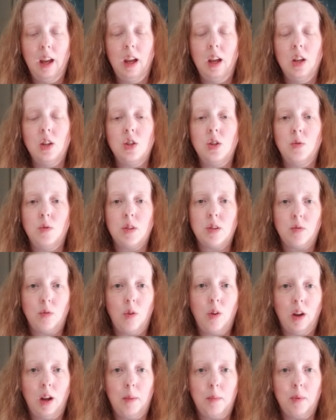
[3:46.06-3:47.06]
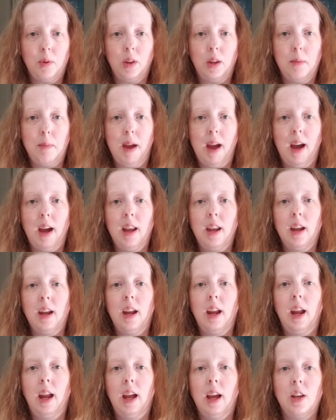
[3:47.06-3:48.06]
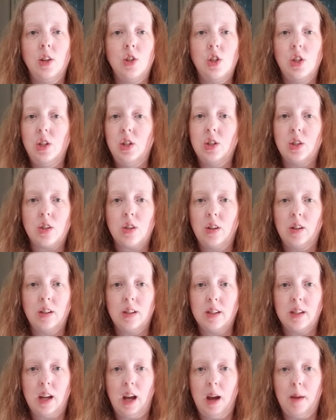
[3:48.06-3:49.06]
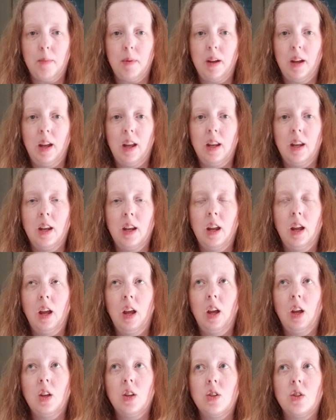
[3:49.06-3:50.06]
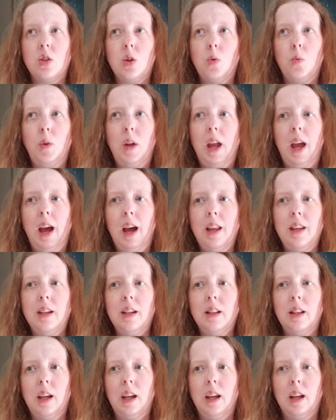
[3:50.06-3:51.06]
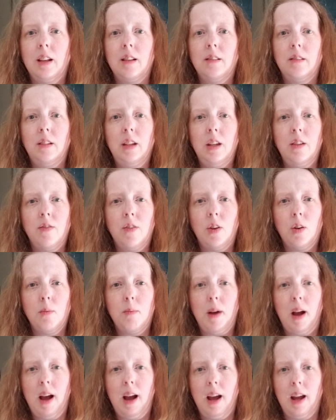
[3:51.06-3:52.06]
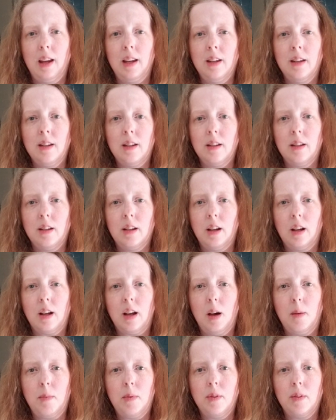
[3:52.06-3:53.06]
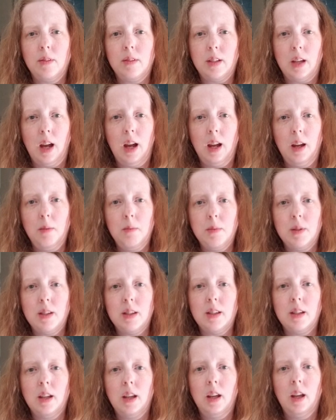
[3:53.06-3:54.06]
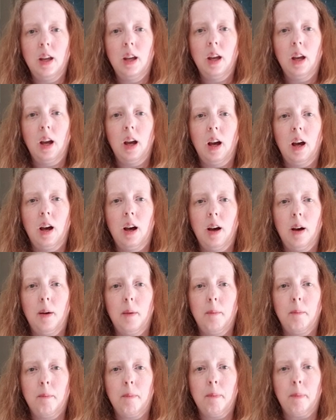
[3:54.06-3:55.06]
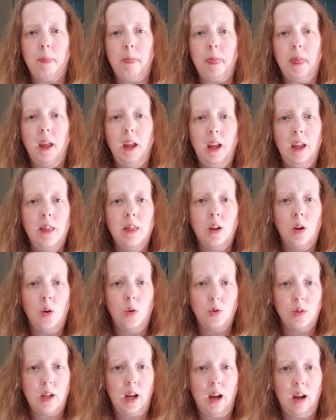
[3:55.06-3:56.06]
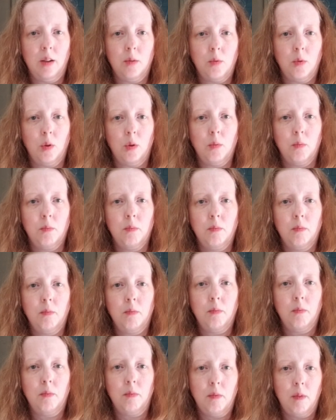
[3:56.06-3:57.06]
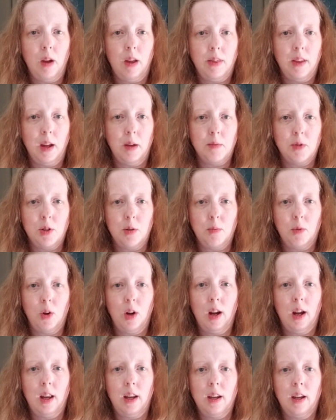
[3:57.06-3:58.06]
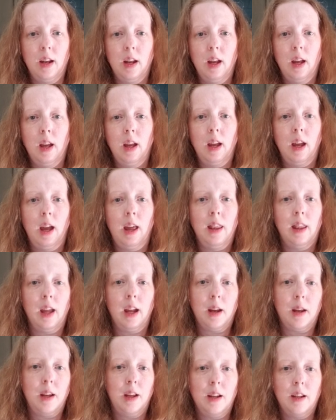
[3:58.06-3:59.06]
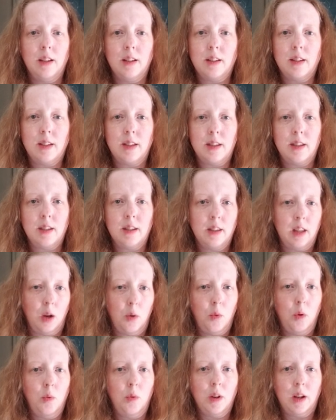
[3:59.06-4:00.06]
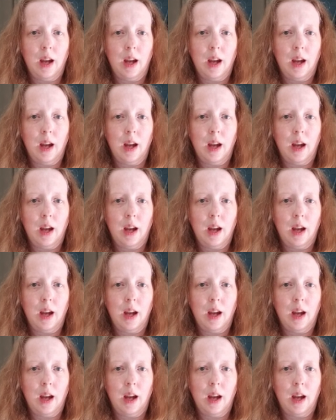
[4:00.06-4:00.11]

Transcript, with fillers: She was throwing up really bad and she just couldn't stop. And so we had to like leave her behind a couple times um, in the hotel room at the MGM Grand and like like we would